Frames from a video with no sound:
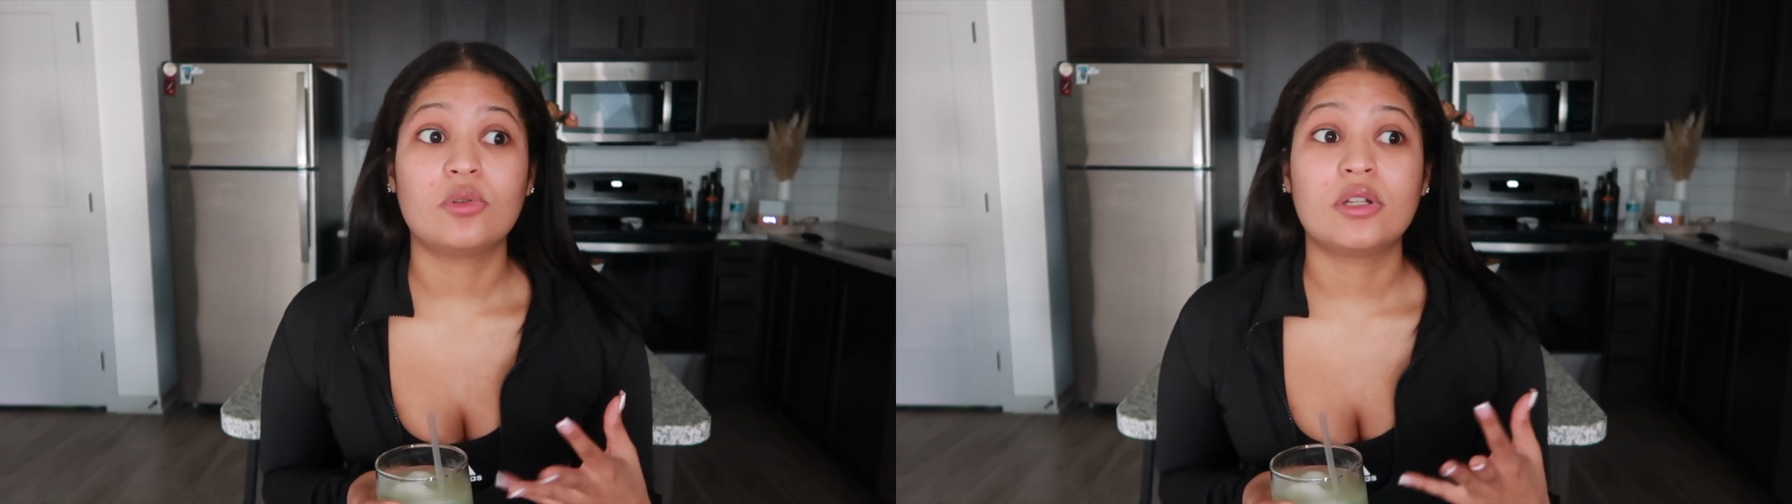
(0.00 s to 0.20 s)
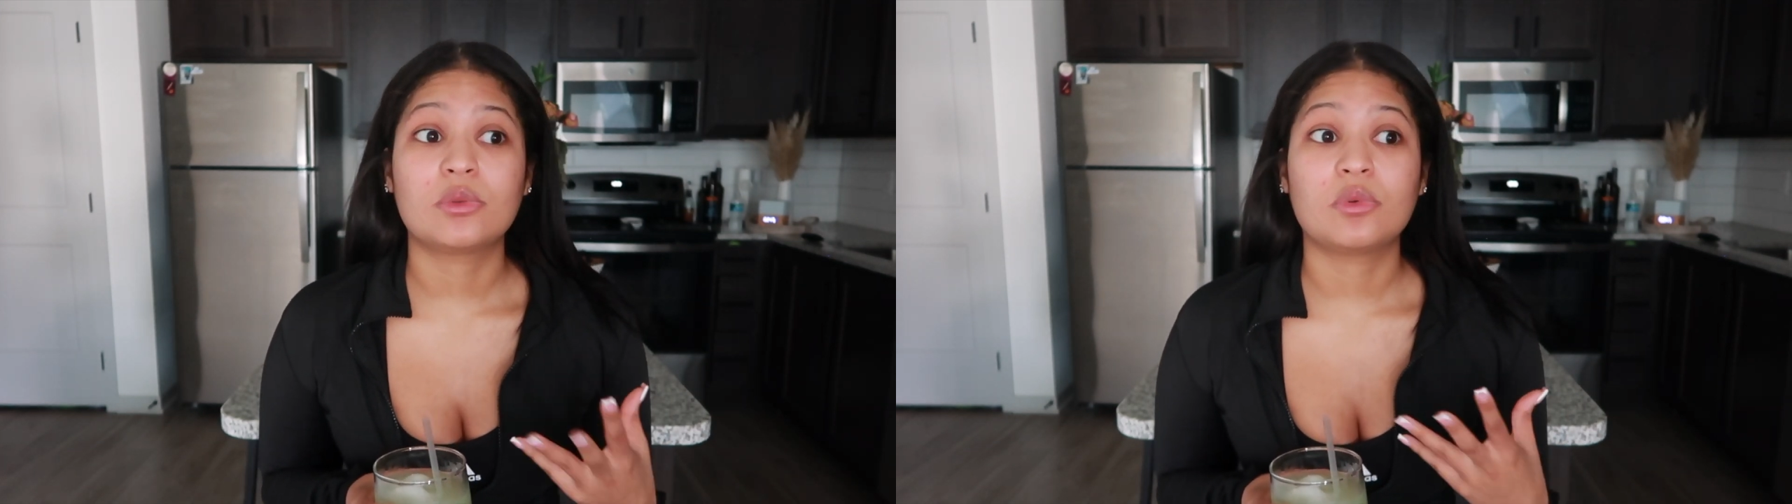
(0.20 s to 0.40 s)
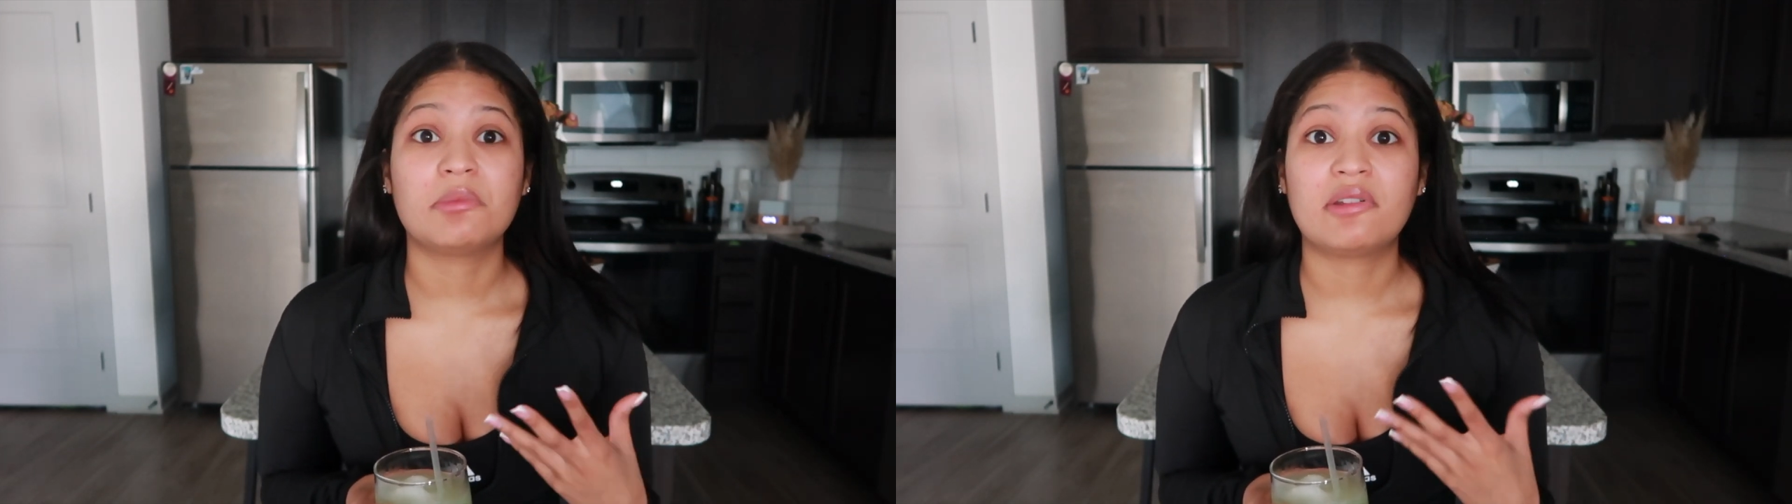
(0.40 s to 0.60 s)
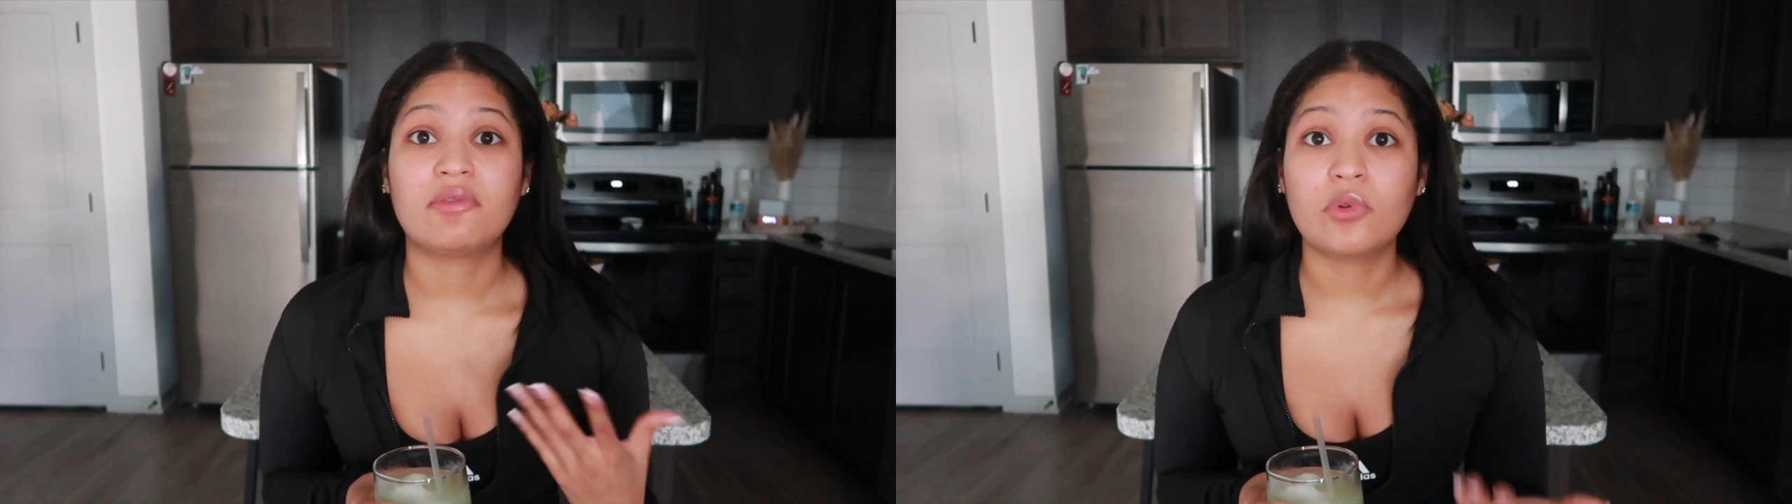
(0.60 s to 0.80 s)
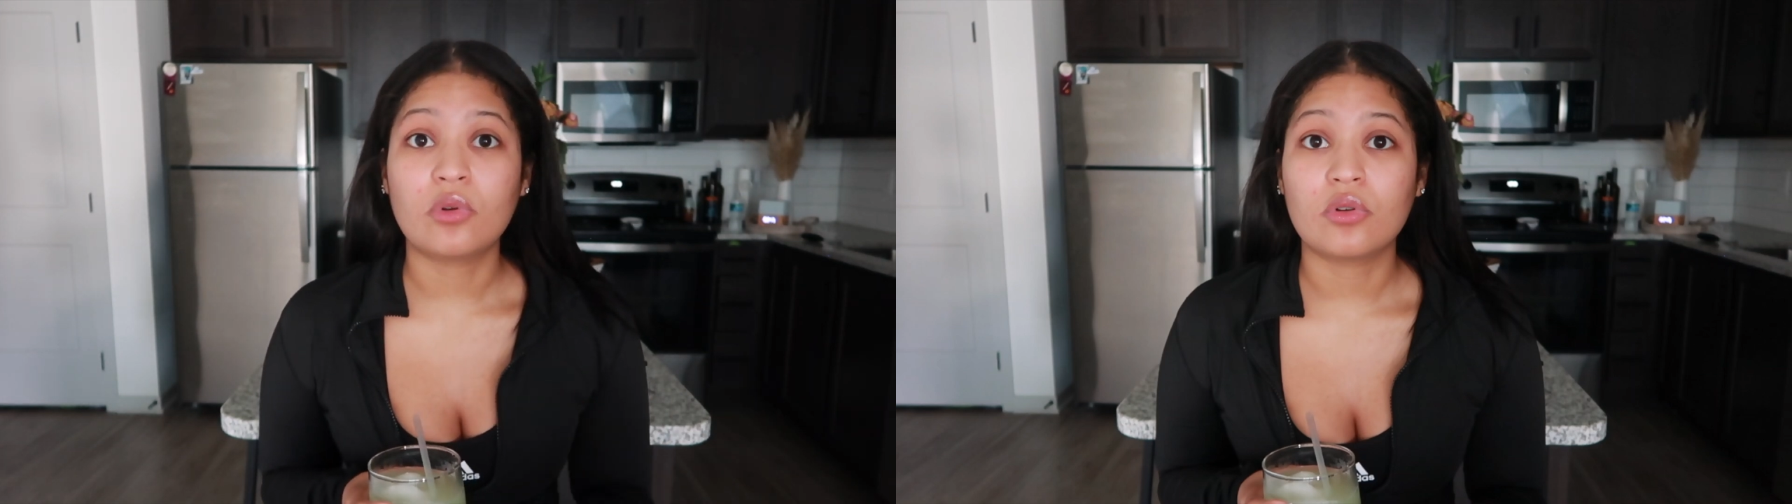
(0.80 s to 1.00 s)
units would be
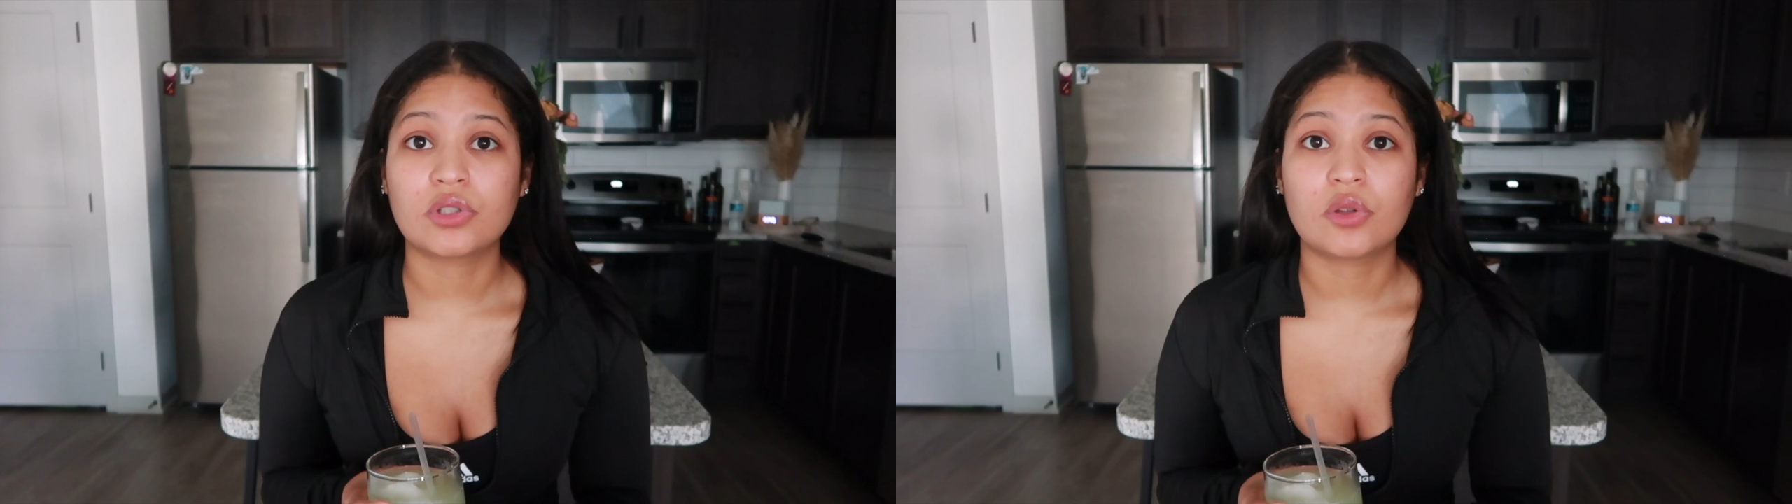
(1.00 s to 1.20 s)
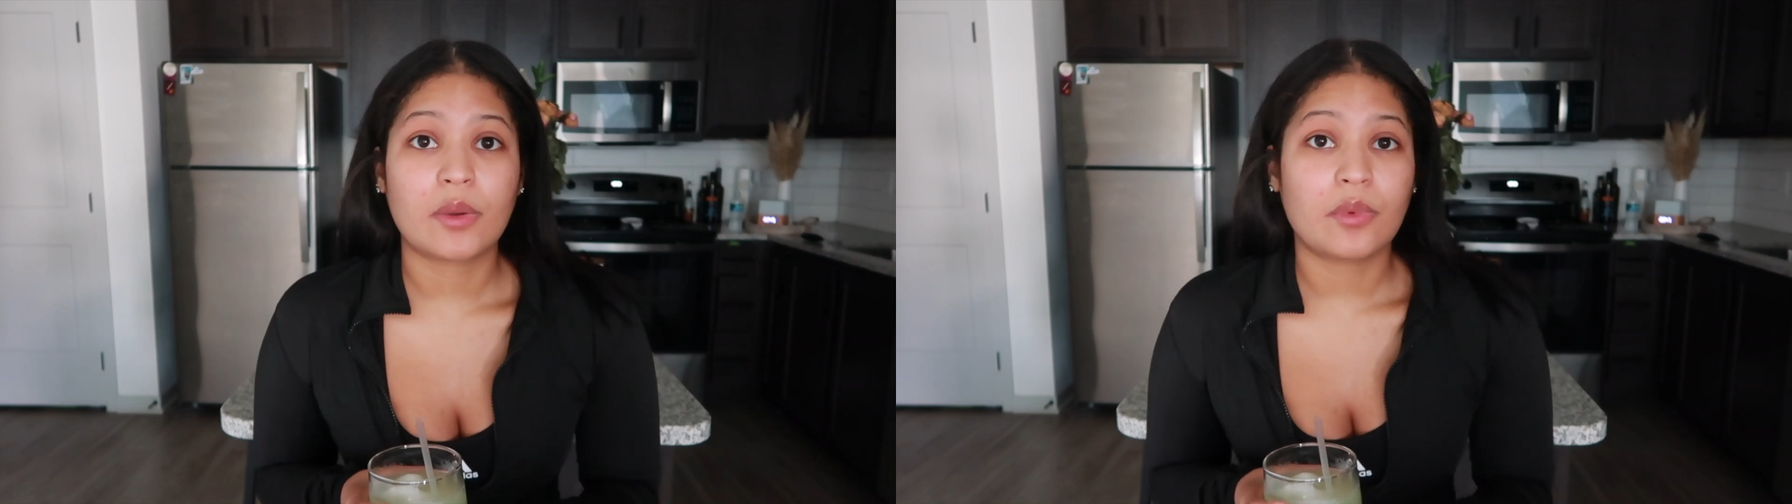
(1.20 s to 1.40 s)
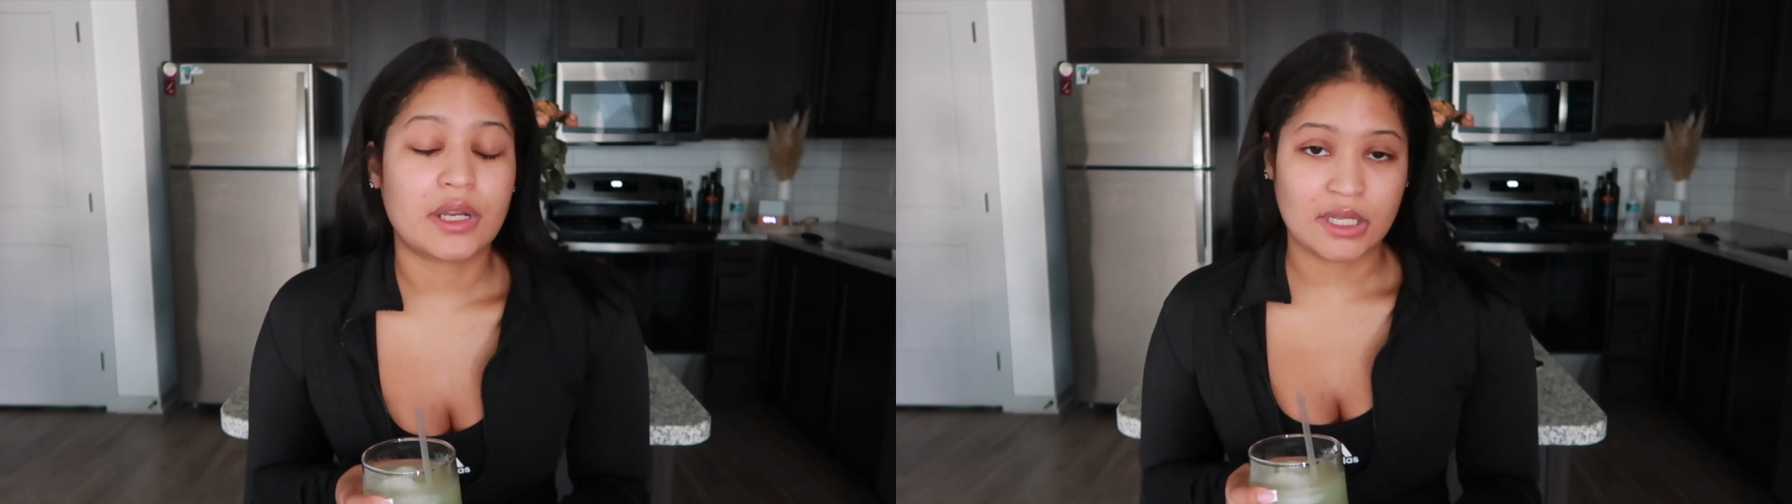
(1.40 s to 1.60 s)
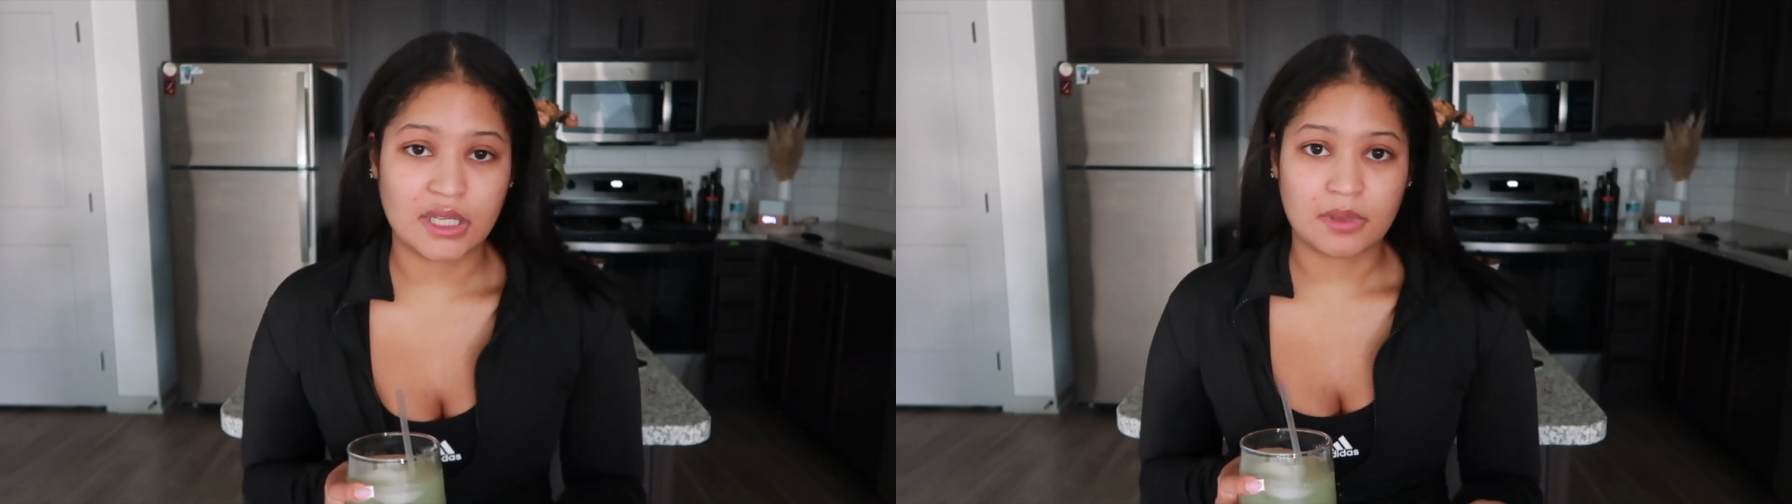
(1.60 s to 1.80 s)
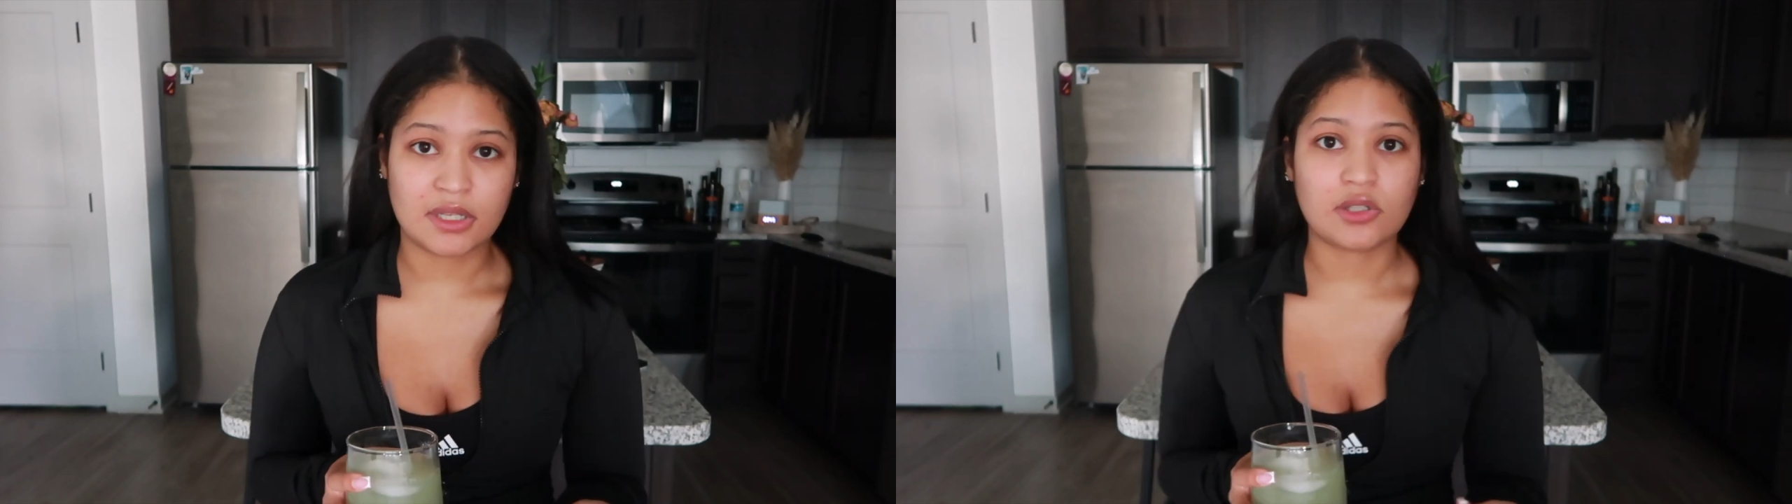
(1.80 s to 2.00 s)
full, so they wouldn't need me.